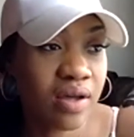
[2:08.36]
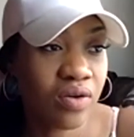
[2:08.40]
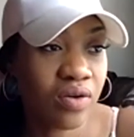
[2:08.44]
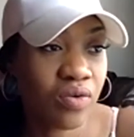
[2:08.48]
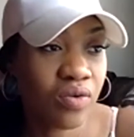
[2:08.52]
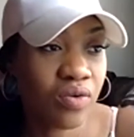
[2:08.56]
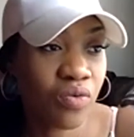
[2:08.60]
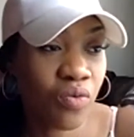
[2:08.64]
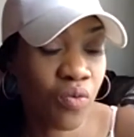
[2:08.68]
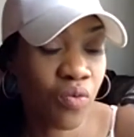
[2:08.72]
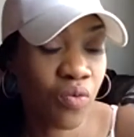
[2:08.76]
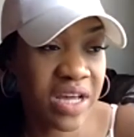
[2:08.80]

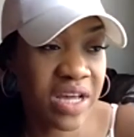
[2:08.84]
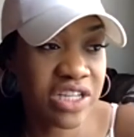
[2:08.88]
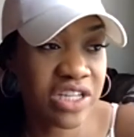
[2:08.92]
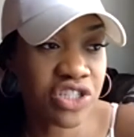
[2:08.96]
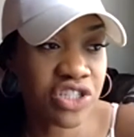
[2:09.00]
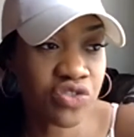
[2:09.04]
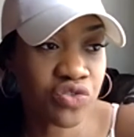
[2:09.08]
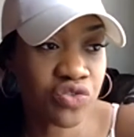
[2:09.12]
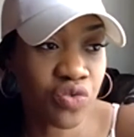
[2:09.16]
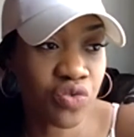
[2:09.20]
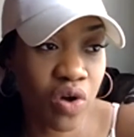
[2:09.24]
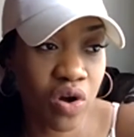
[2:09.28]
We
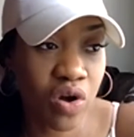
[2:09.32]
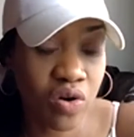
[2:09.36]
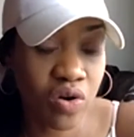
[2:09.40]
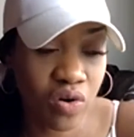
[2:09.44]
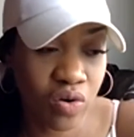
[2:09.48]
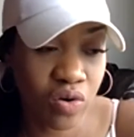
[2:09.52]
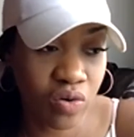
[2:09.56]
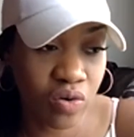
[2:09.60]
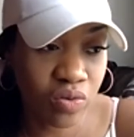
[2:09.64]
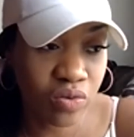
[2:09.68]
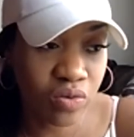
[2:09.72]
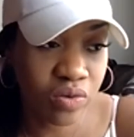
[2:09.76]

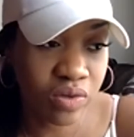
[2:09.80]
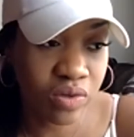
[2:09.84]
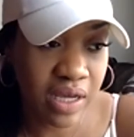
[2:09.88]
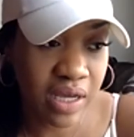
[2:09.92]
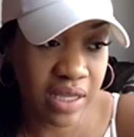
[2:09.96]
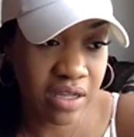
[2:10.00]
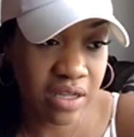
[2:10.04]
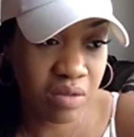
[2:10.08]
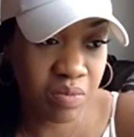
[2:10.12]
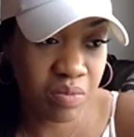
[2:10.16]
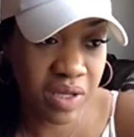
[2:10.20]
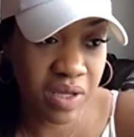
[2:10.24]
struggled
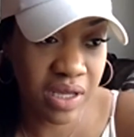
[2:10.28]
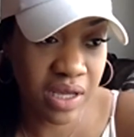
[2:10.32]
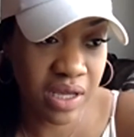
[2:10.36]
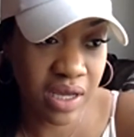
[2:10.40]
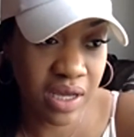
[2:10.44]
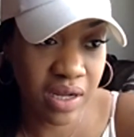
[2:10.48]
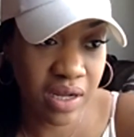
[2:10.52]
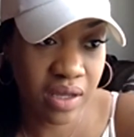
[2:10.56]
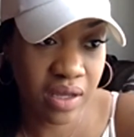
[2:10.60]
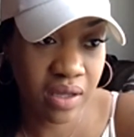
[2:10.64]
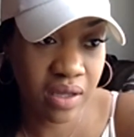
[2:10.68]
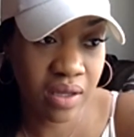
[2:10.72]
in the
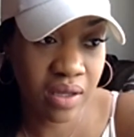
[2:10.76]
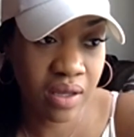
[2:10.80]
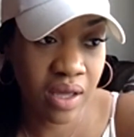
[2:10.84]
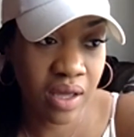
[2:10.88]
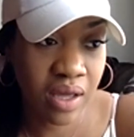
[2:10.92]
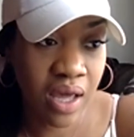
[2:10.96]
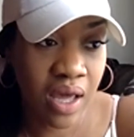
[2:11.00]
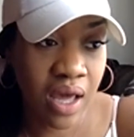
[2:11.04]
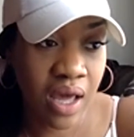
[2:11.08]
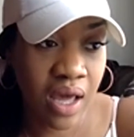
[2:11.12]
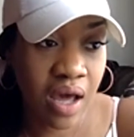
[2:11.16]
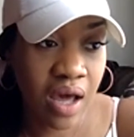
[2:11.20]
beginning.
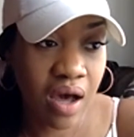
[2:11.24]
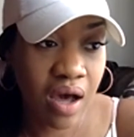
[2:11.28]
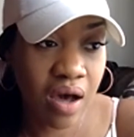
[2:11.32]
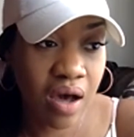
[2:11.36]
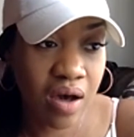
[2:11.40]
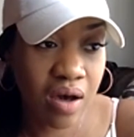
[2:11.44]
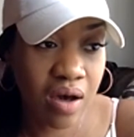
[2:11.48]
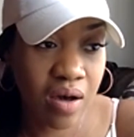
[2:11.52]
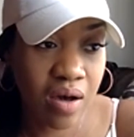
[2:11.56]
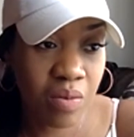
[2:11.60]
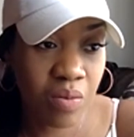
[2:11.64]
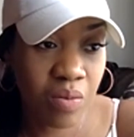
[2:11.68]

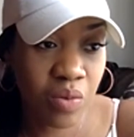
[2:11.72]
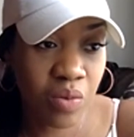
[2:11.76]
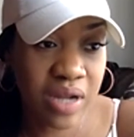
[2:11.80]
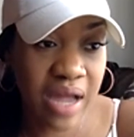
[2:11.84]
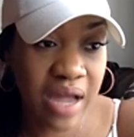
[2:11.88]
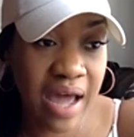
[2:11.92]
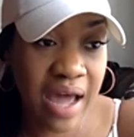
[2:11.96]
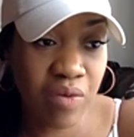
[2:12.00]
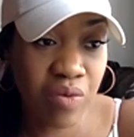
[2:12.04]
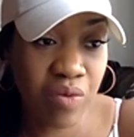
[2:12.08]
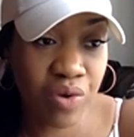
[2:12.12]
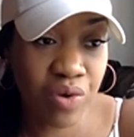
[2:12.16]
When
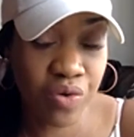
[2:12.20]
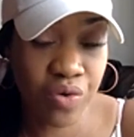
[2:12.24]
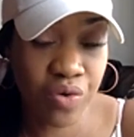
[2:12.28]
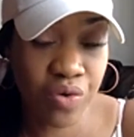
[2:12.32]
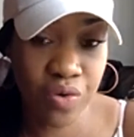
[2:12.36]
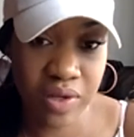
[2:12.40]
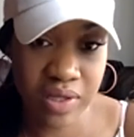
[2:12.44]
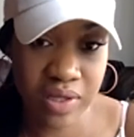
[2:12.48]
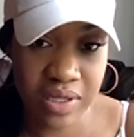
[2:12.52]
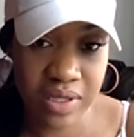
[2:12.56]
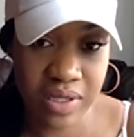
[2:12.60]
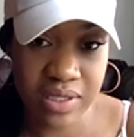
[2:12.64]
I
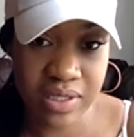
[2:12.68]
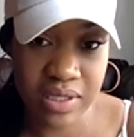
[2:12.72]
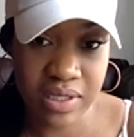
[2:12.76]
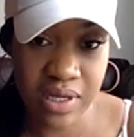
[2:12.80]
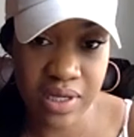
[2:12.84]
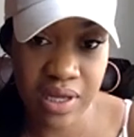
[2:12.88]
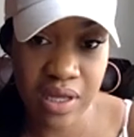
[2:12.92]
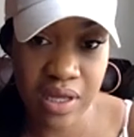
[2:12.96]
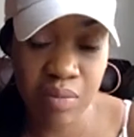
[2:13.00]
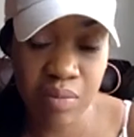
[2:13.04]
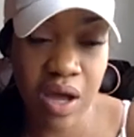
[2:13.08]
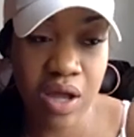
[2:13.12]
recruited this
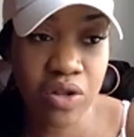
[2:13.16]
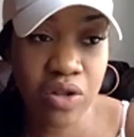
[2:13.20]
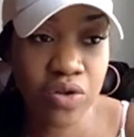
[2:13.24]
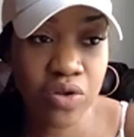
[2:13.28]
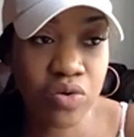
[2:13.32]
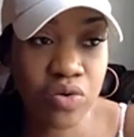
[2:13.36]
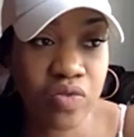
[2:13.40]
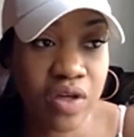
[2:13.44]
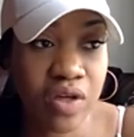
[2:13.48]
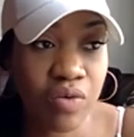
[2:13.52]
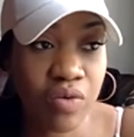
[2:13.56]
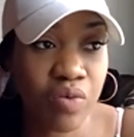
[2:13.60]
team, I
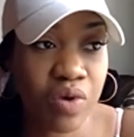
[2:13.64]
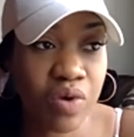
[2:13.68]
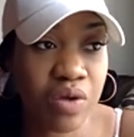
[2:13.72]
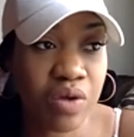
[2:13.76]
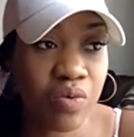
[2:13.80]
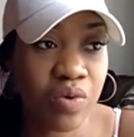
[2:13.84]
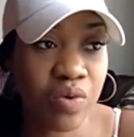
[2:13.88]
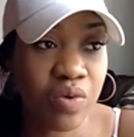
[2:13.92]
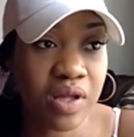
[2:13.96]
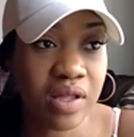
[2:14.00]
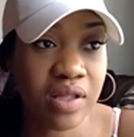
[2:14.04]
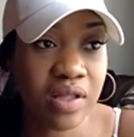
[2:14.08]
knew that we
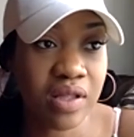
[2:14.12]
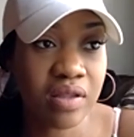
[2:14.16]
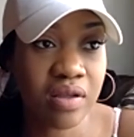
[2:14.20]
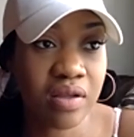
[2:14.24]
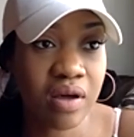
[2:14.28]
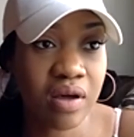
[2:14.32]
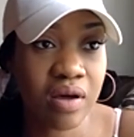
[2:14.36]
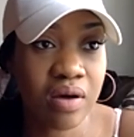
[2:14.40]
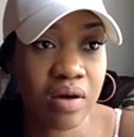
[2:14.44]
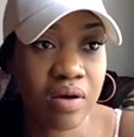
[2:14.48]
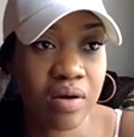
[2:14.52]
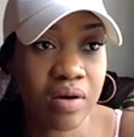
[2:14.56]
would
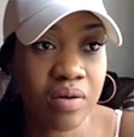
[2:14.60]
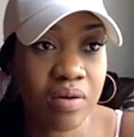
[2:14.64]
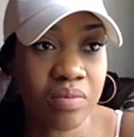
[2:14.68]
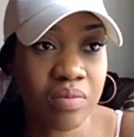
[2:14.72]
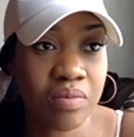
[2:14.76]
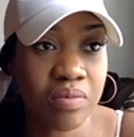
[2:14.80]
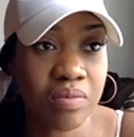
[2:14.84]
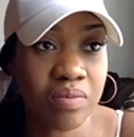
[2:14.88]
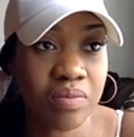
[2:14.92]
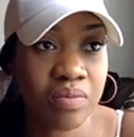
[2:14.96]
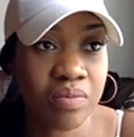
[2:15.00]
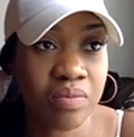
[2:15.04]

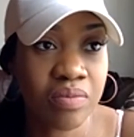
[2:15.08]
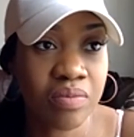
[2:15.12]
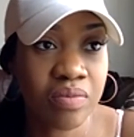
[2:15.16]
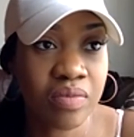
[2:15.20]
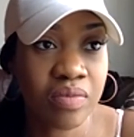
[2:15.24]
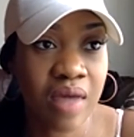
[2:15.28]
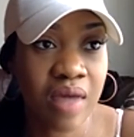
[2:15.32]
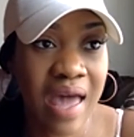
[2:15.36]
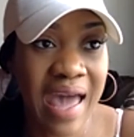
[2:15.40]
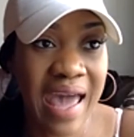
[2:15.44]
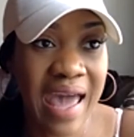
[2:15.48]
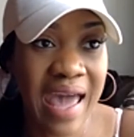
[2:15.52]

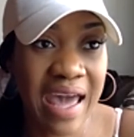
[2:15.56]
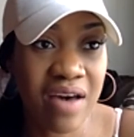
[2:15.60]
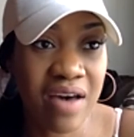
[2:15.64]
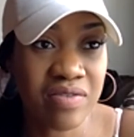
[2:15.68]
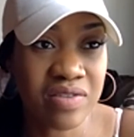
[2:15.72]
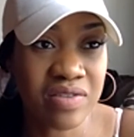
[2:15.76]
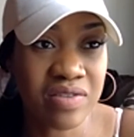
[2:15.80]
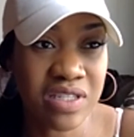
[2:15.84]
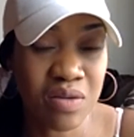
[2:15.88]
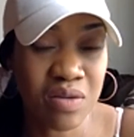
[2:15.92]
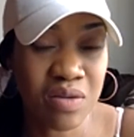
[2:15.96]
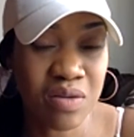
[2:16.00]
have
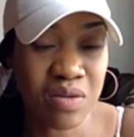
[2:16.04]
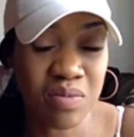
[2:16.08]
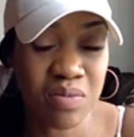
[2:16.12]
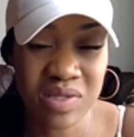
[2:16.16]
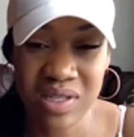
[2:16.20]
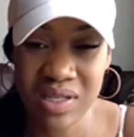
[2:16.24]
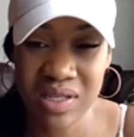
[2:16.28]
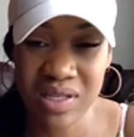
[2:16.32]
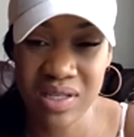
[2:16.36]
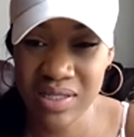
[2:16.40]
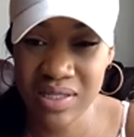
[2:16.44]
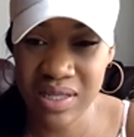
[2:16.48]
some
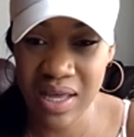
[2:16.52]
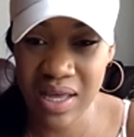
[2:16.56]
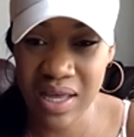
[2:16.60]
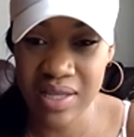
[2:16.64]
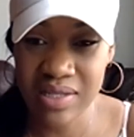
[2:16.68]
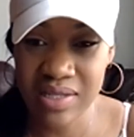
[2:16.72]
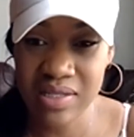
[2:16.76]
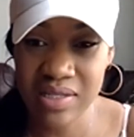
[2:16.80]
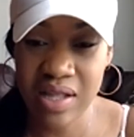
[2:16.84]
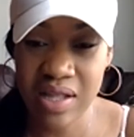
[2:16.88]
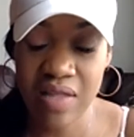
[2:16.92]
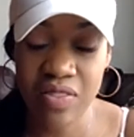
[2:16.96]

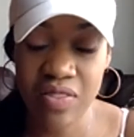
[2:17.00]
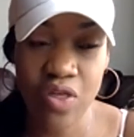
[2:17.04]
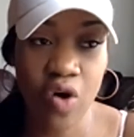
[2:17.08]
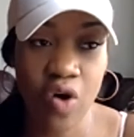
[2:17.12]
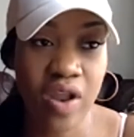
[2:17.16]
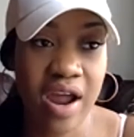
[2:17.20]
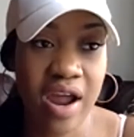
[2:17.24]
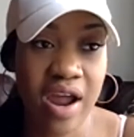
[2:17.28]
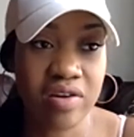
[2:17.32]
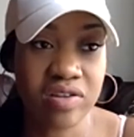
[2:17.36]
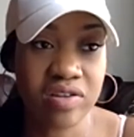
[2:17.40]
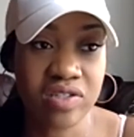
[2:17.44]
success. And I thought
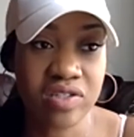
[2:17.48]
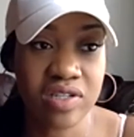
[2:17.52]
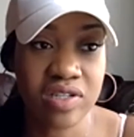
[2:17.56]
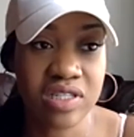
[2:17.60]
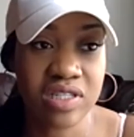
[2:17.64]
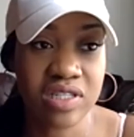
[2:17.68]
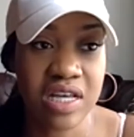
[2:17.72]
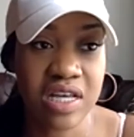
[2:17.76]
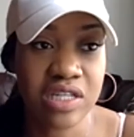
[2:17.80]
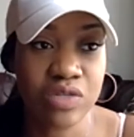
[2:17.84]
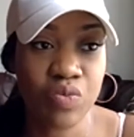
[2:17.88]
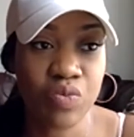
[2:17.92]
our
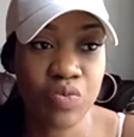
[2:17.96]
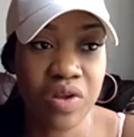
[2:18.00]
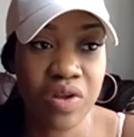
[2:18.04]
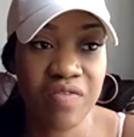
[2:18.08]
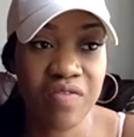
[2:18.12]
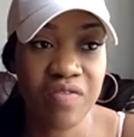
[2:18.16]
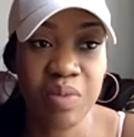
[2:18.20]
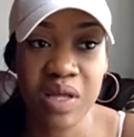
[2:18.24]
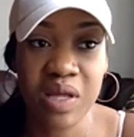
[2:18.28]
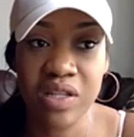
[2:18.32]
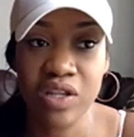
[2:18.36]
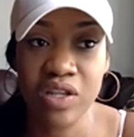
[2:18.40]
success would have
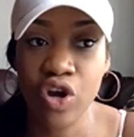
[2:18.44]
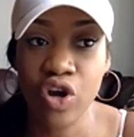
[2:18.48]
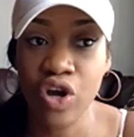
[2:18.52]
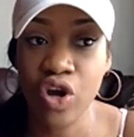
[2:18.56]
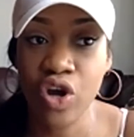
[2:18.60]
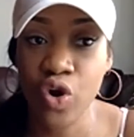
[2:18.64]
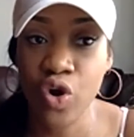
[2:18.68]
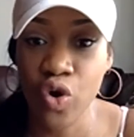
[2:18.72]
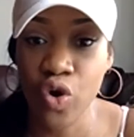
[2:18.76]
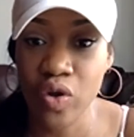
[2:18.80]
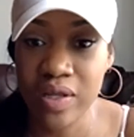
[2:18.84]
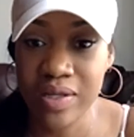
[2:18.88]
been
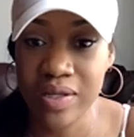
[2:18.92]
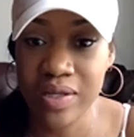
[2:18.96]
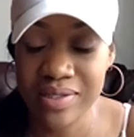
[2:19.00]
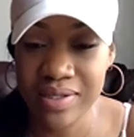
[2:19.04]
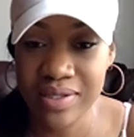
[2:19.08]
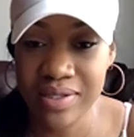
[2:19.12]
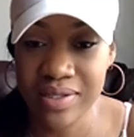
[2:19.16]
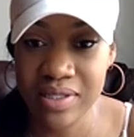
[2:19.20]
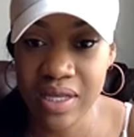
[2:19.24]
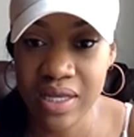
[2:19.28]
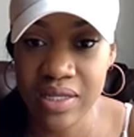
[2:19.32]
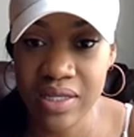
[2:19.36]
early
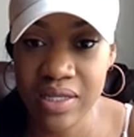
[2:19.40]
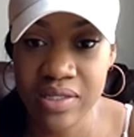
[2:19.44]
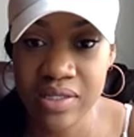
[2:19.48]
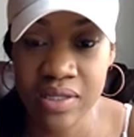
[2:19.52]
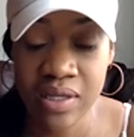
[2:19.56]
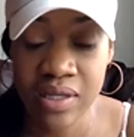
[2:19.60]
success.